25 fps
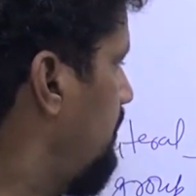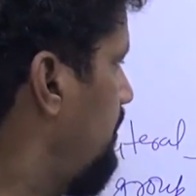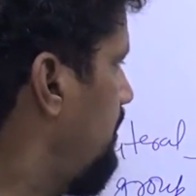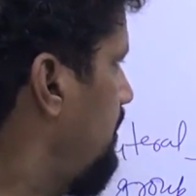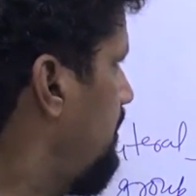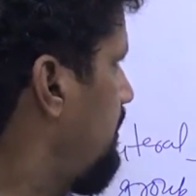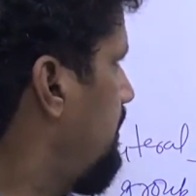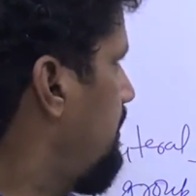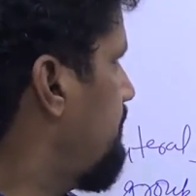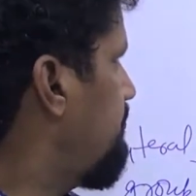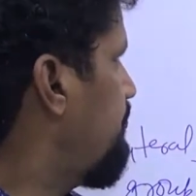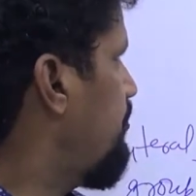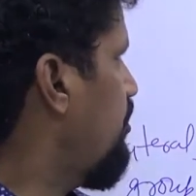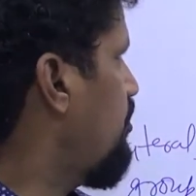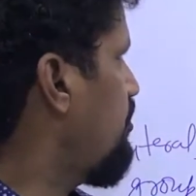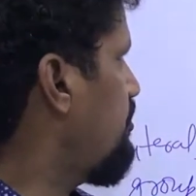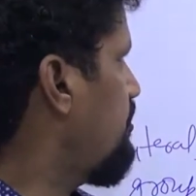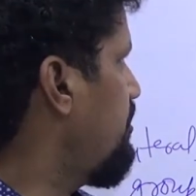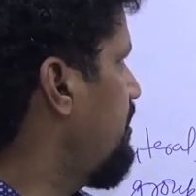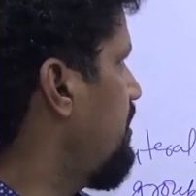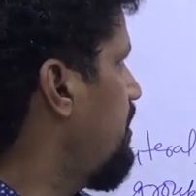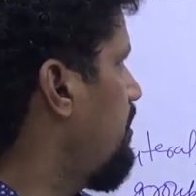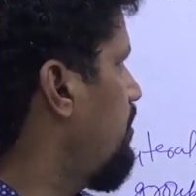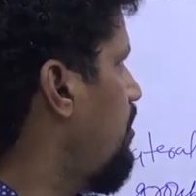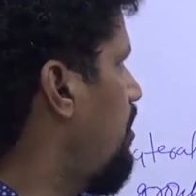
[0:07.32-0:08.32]
the
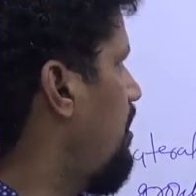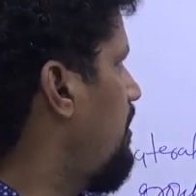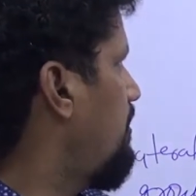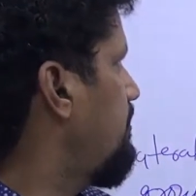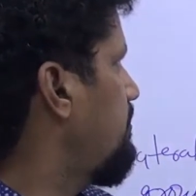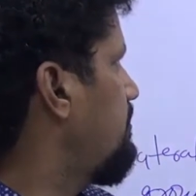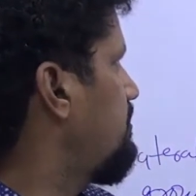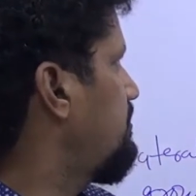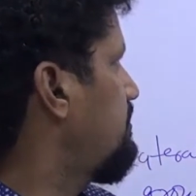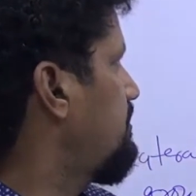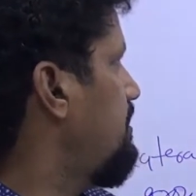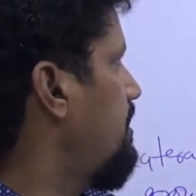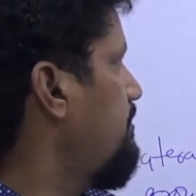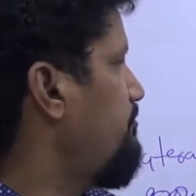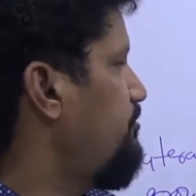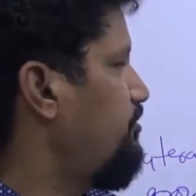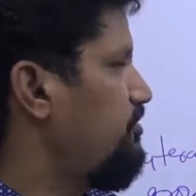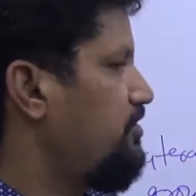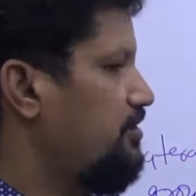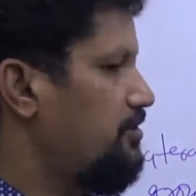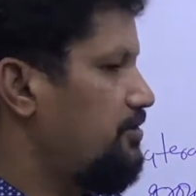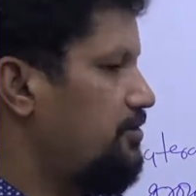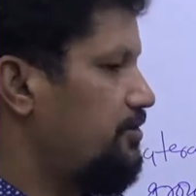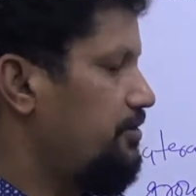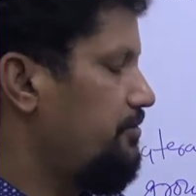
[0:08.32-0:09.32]
posterior or
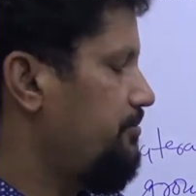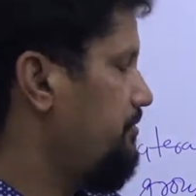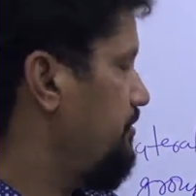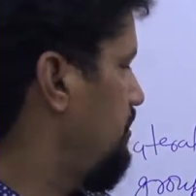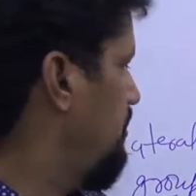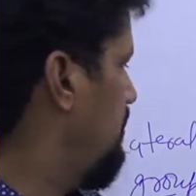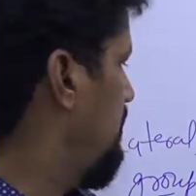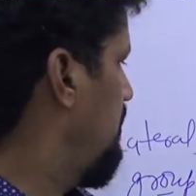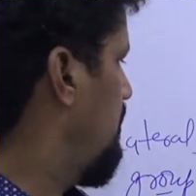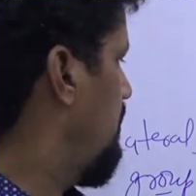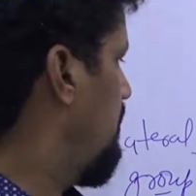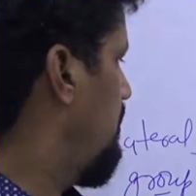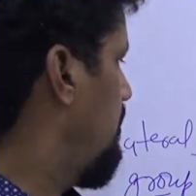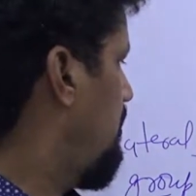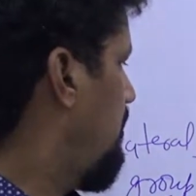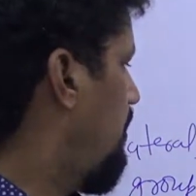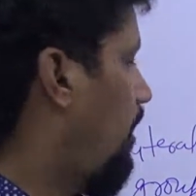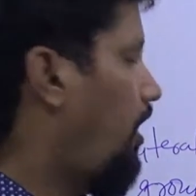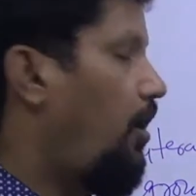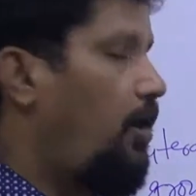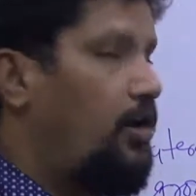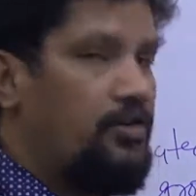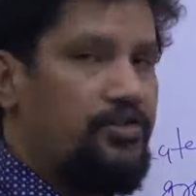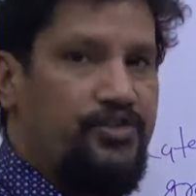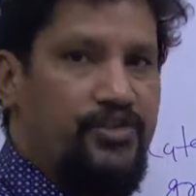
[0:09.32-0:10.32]
scapular group,
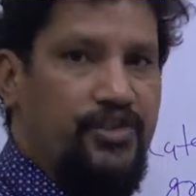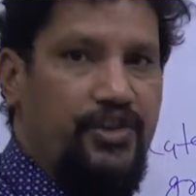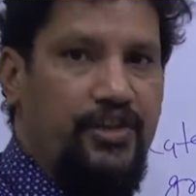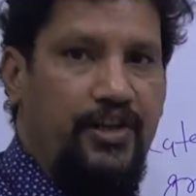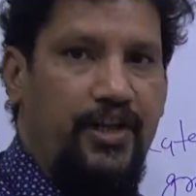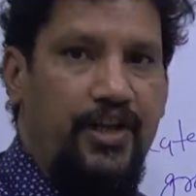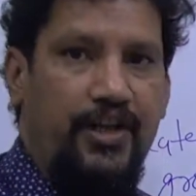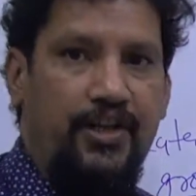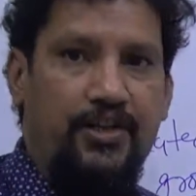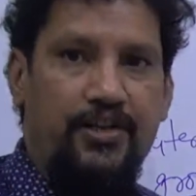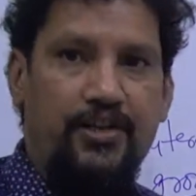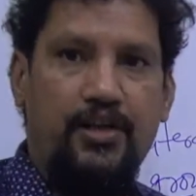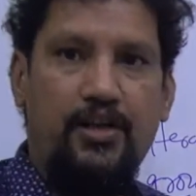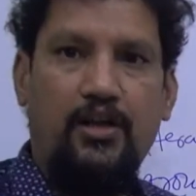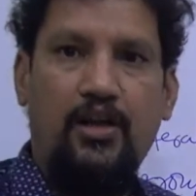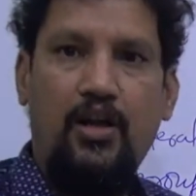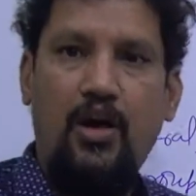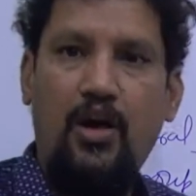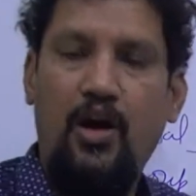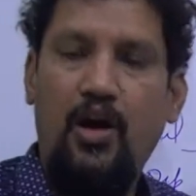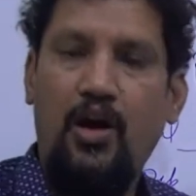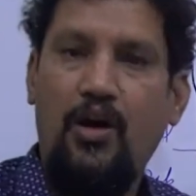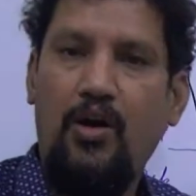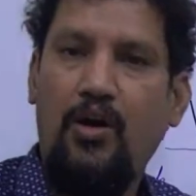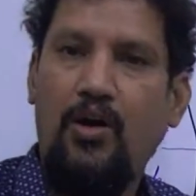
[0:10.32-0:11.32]
or the lateral
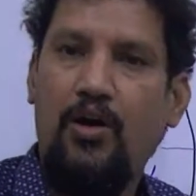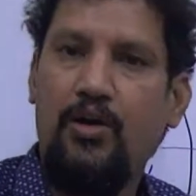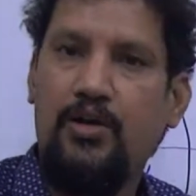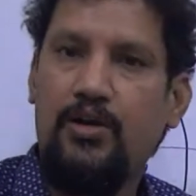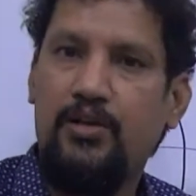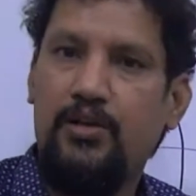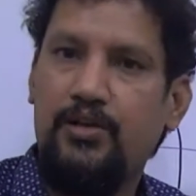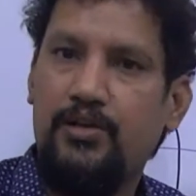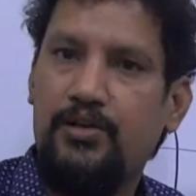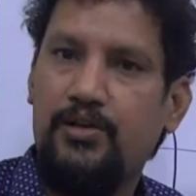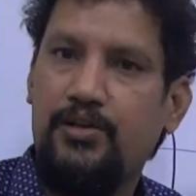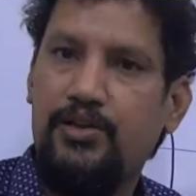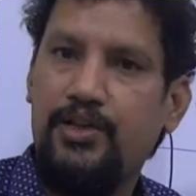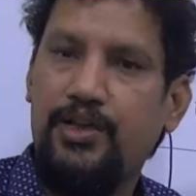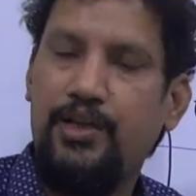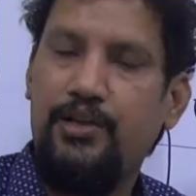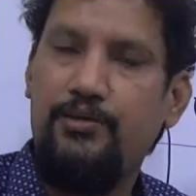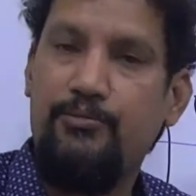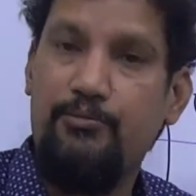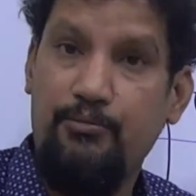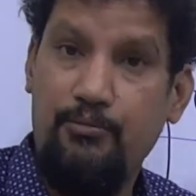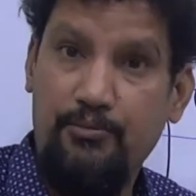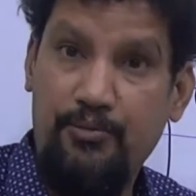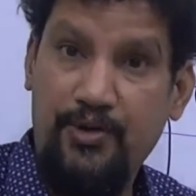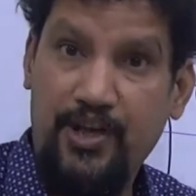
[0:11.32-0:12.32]
or
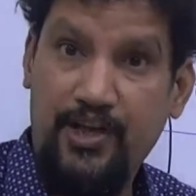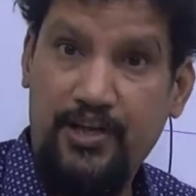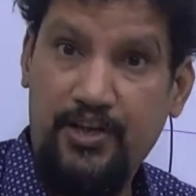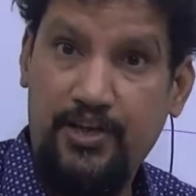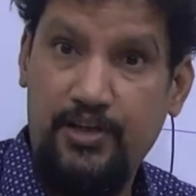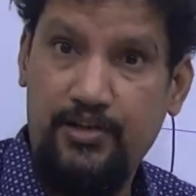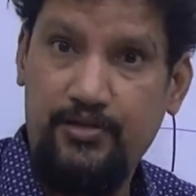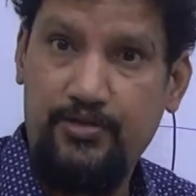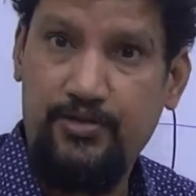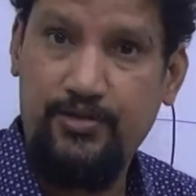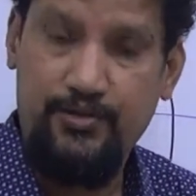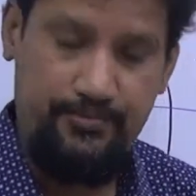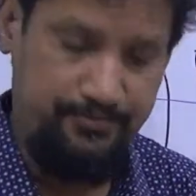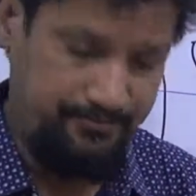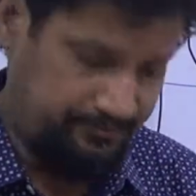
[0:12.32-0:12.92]
the brachial group,